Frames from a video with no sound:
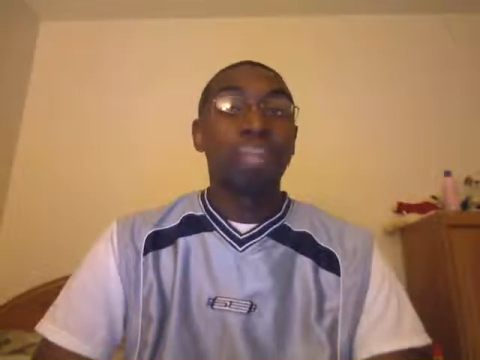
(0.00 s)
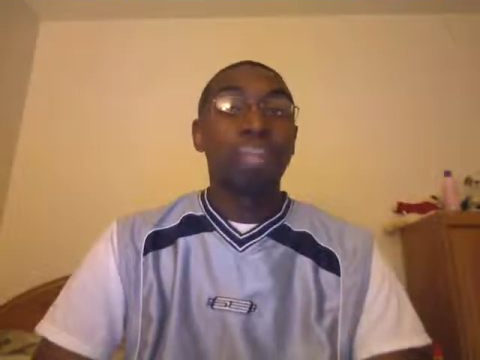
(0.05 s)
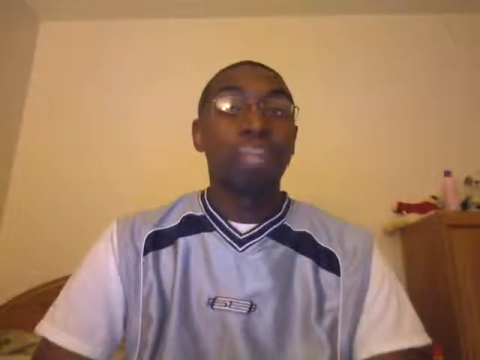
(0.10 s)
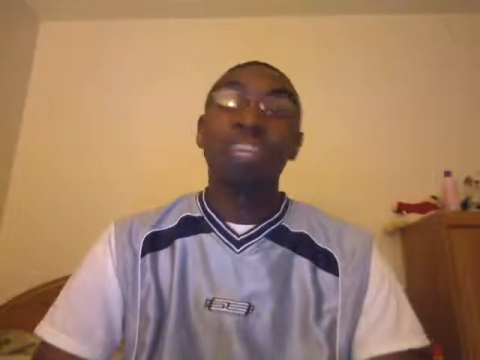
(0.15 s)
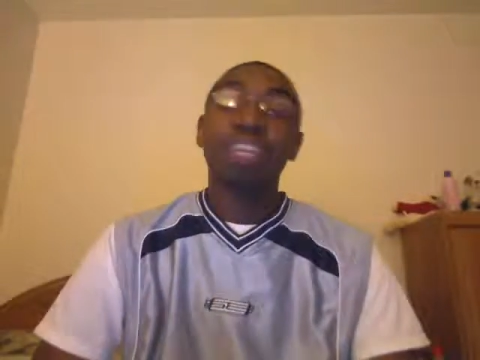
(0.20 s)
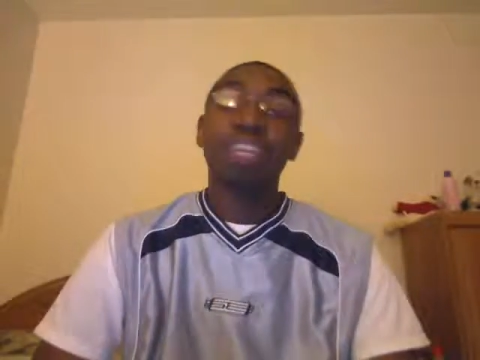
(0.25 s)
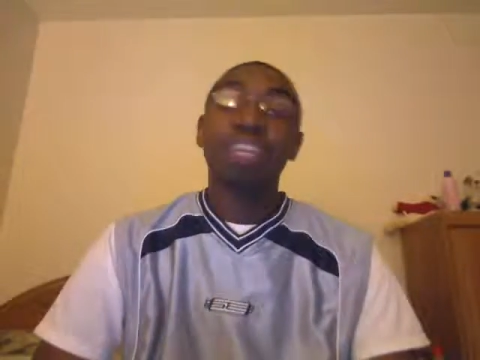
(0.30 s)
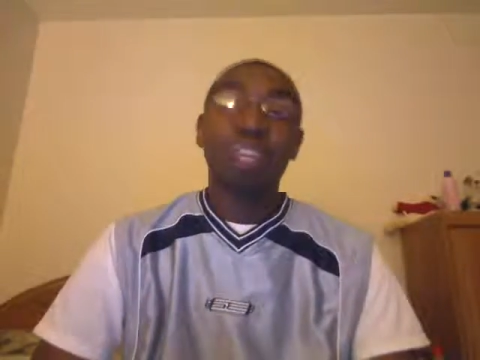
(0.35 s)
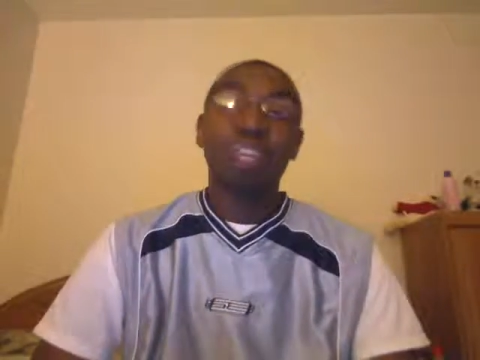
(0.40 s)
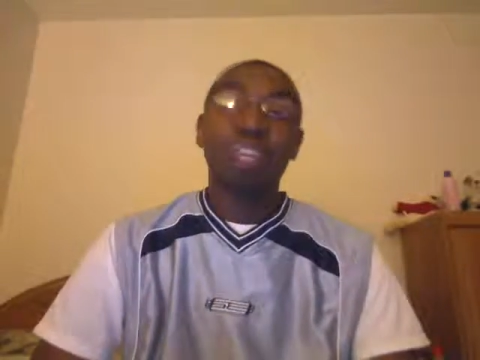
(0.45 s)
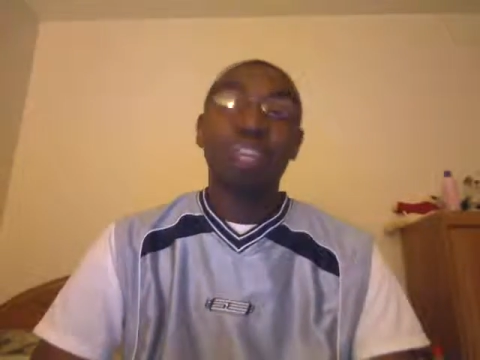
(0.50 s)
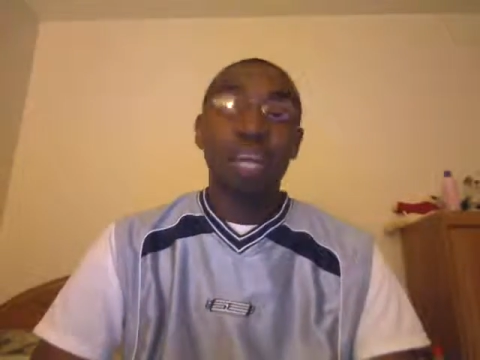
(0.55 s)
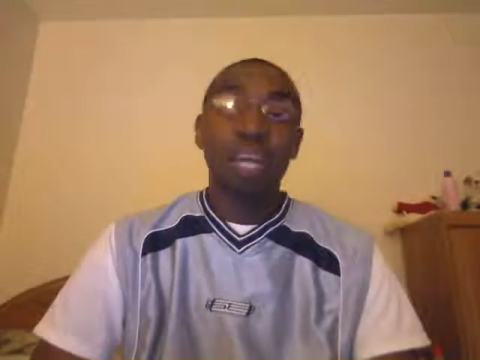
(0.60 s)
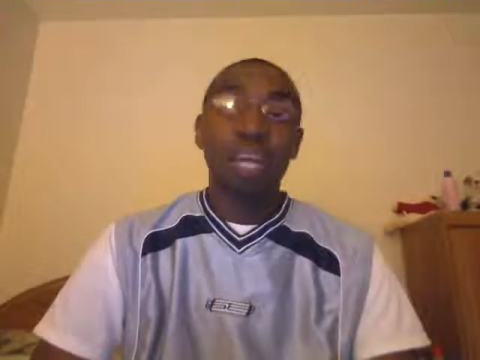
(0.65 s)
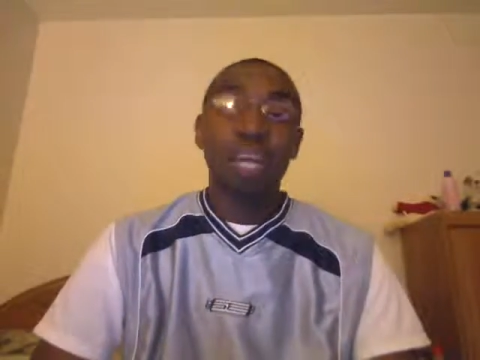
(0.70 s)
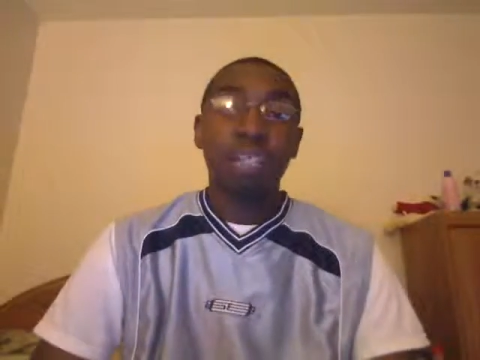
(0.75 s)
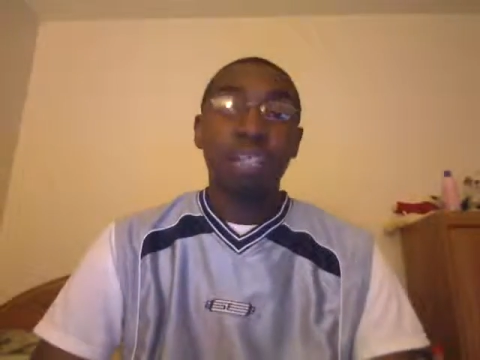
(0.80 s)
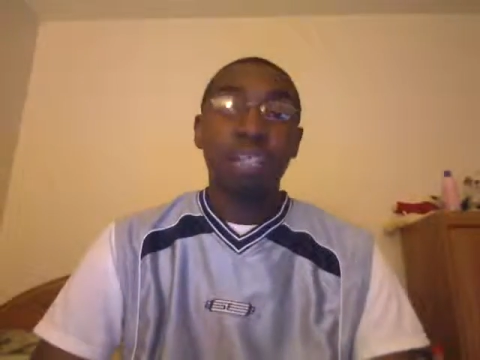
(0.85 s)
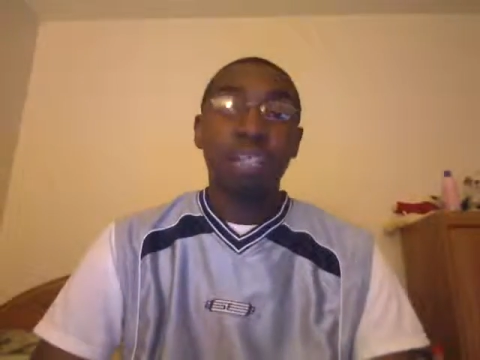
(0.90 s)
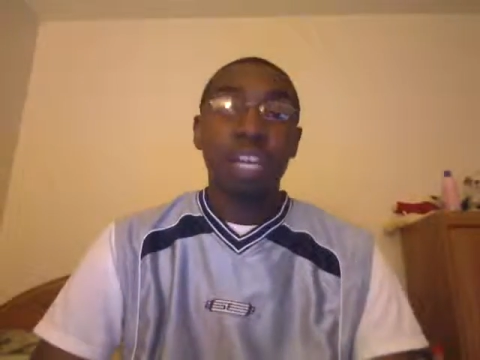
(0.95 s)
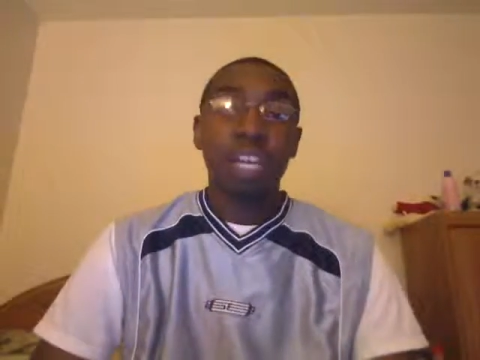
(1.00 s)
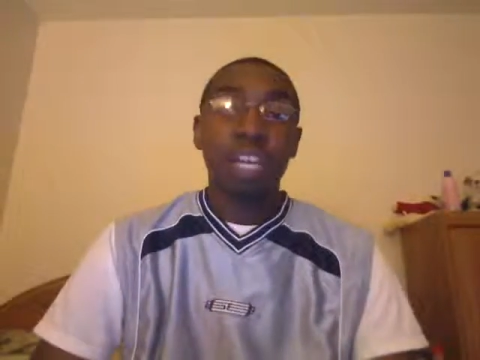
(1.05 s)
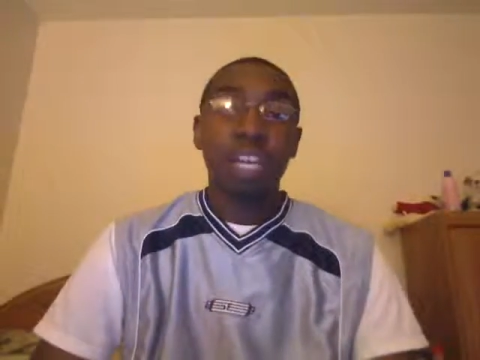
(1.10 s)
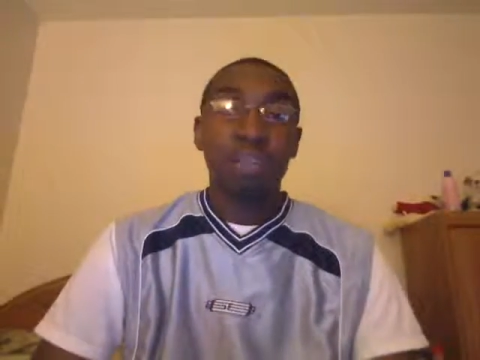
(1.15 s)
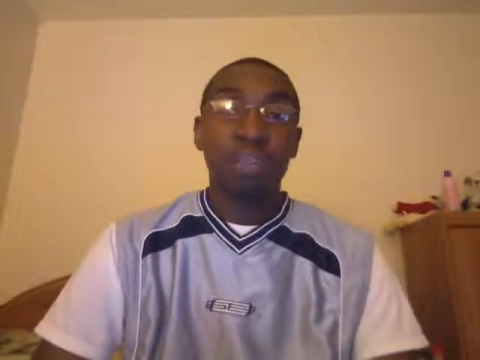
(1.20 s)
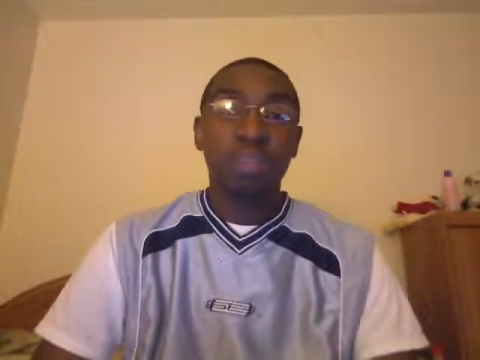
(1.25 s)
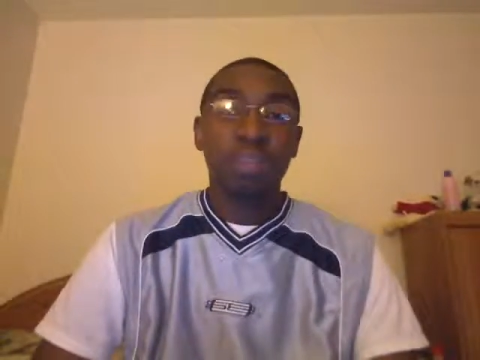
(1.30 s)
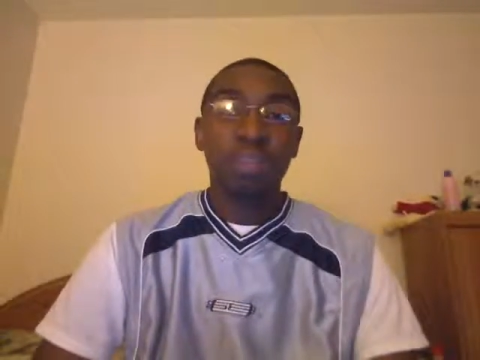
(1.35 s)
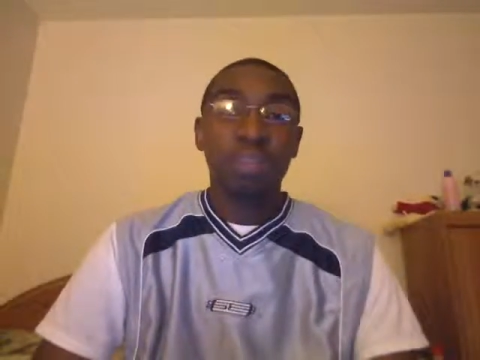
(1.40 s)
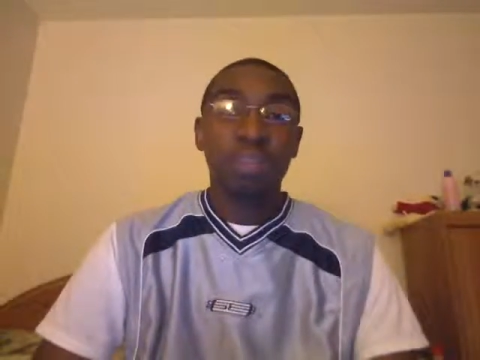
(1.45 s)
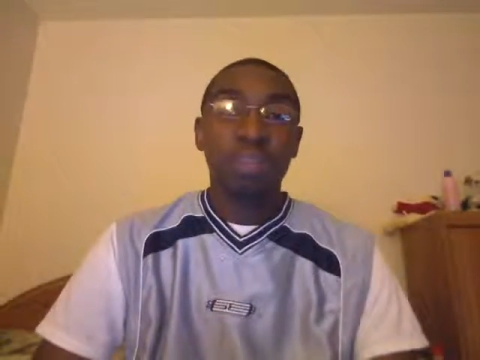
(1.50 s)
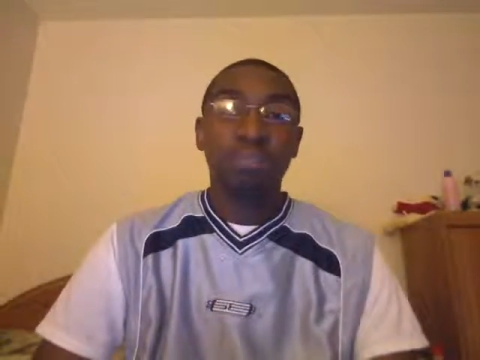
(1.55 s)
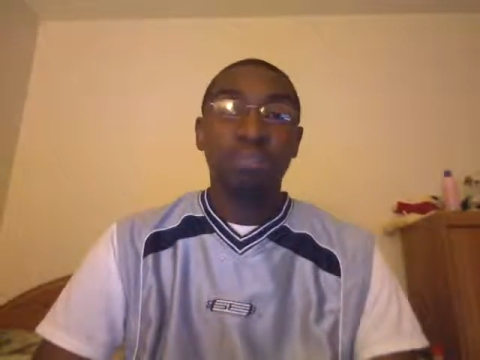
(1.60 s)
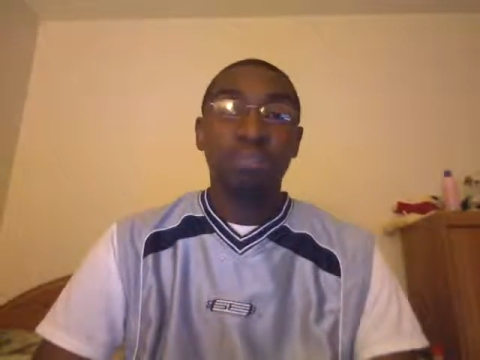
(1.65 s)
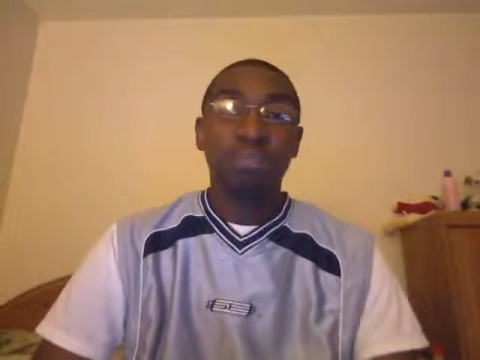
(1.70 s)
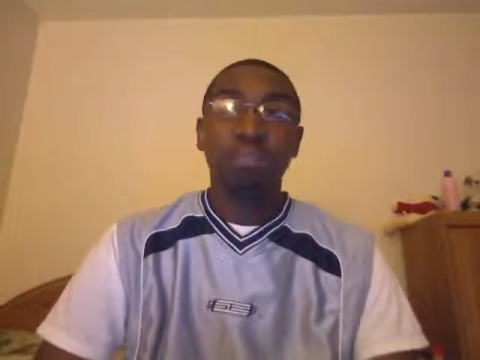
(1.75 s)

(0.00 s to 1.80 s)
different times, she has been